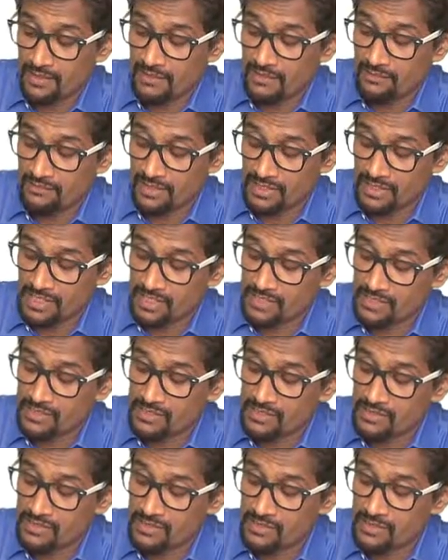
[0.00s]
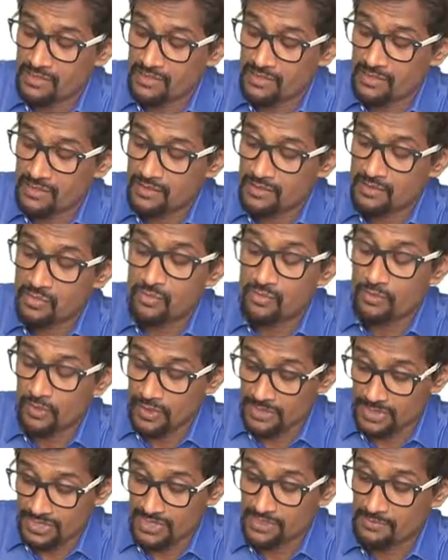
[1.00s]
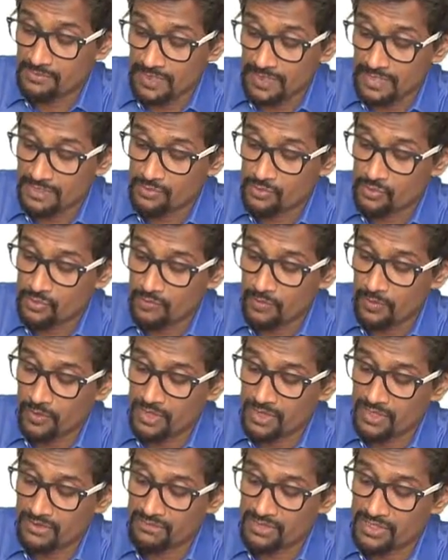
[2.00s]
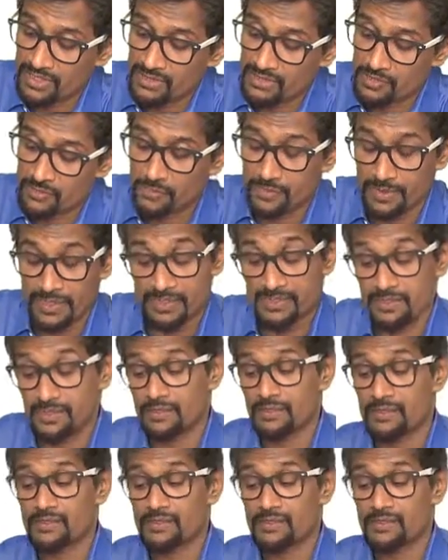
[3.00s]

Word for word: which is two hundred forty-six minus two hundred forty, which is rupees six.